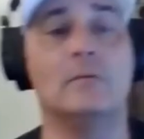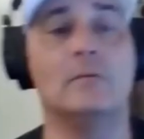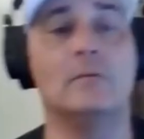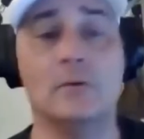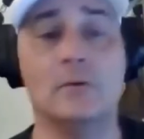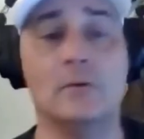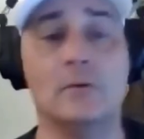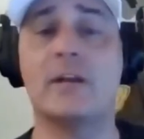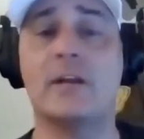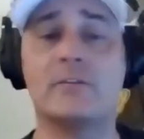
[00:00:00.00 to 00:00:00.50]
you
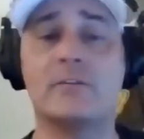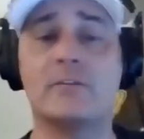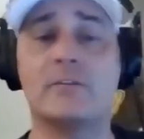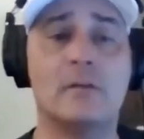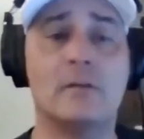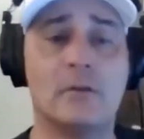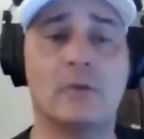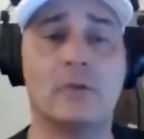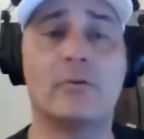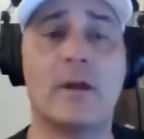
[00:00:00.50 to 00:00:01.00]
graduated
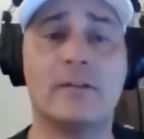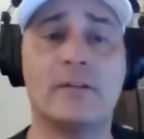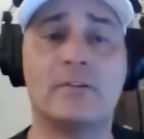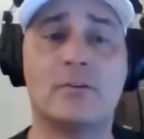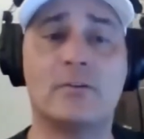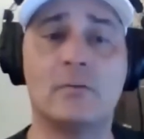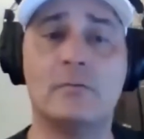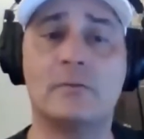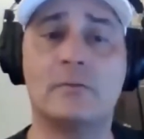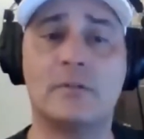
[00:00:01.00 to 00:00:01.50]
you're grad
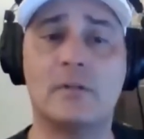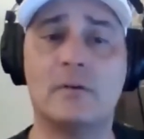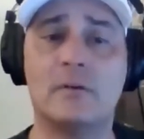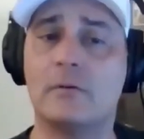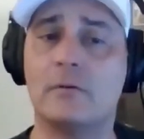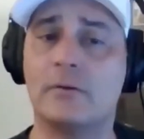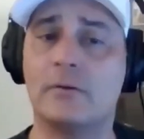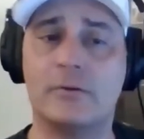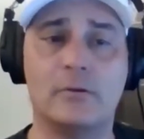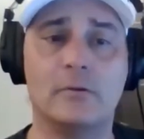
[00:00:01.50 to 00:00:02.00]
student still
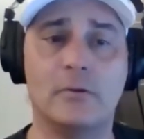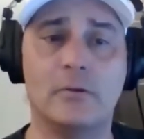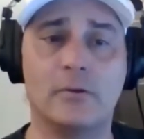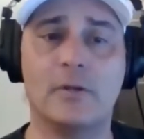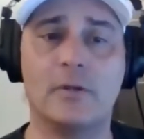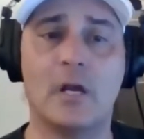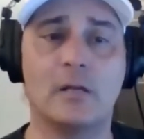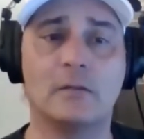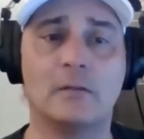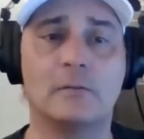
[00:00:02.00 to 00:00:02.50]
or you you're
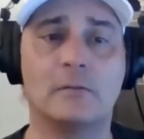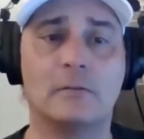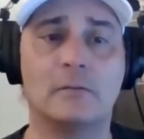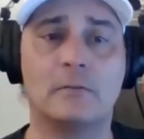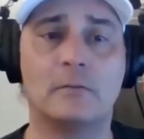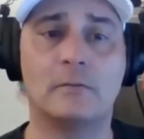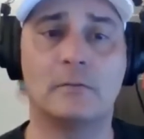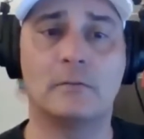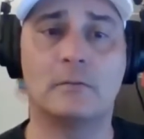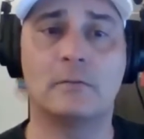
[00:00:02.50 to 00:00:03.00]
done?
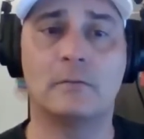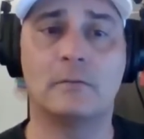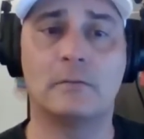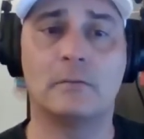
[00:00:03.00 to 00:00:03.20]
I'm